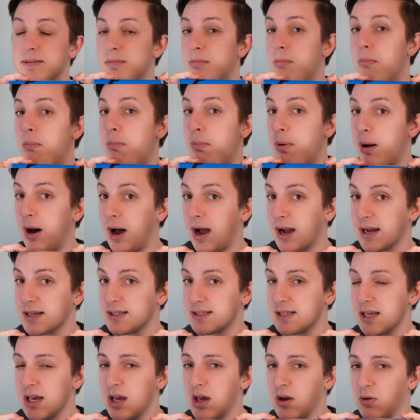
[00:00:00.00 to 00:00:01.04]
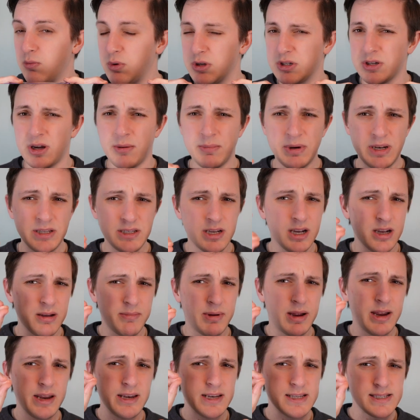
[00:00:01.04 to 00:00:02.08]
box, which I'm going to talk
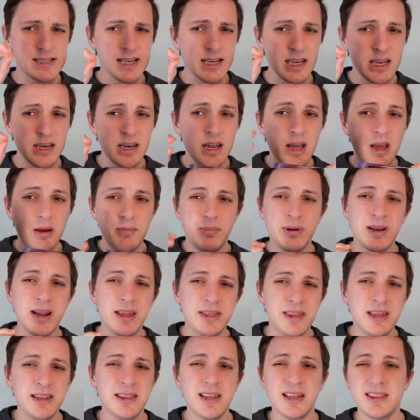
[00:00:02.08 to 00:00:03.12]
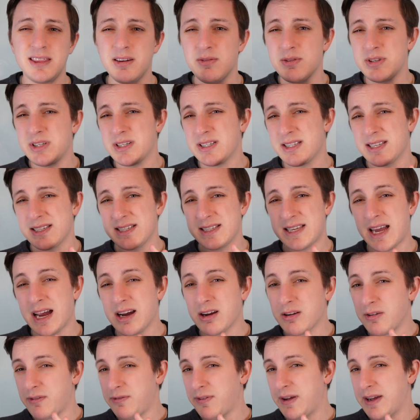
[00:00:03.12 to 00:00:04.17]
about in a second, but I think that there was just a
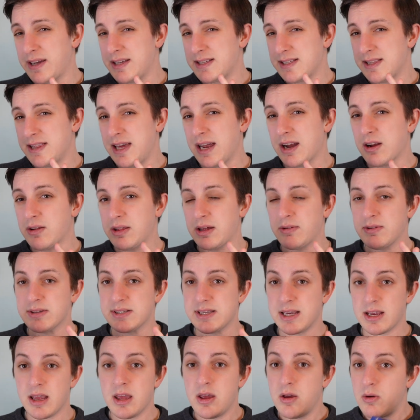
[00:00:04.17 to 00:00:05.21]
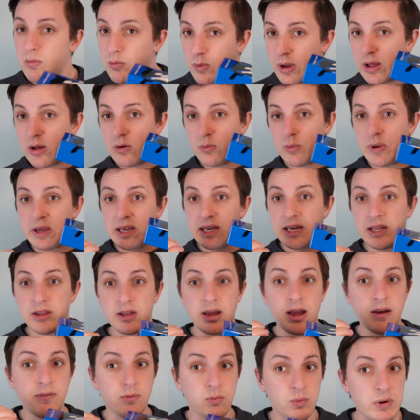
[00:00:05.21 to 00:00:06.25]
sacrifice there that was like, well, we can either
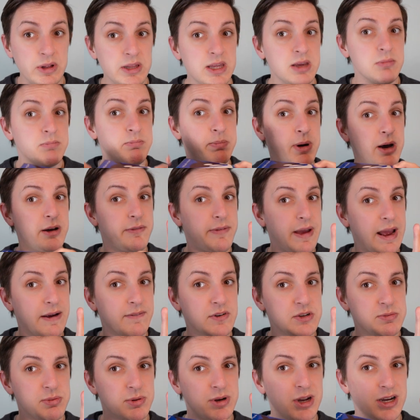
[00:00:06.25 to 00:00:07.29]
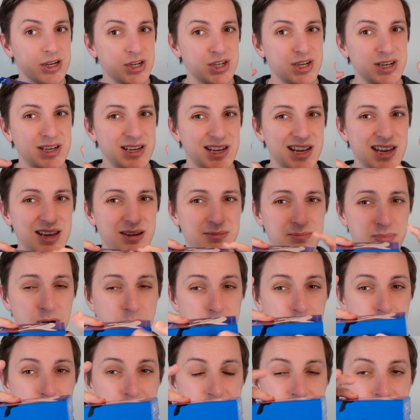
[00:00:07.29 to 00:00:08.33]
have really above average production and
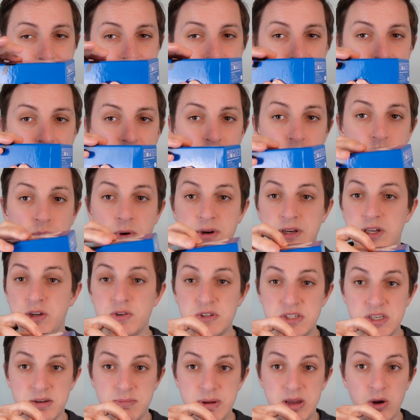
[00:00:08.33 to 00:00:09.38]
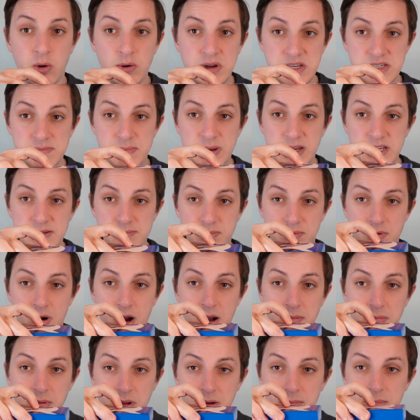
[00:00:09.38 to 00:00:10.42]
probably have what used to be Oink's biggest
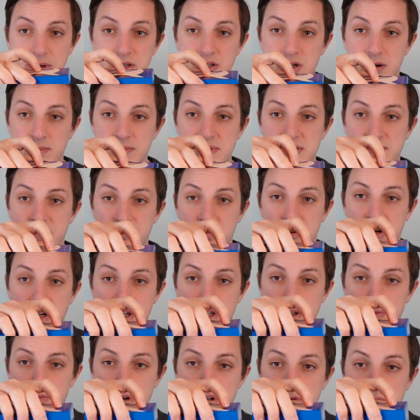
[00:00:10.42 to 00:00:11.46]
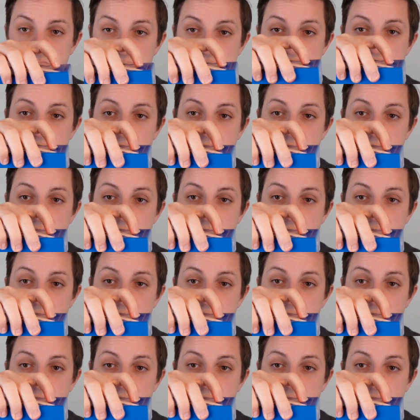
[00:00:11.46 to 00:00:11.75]
problem in terms of production, which was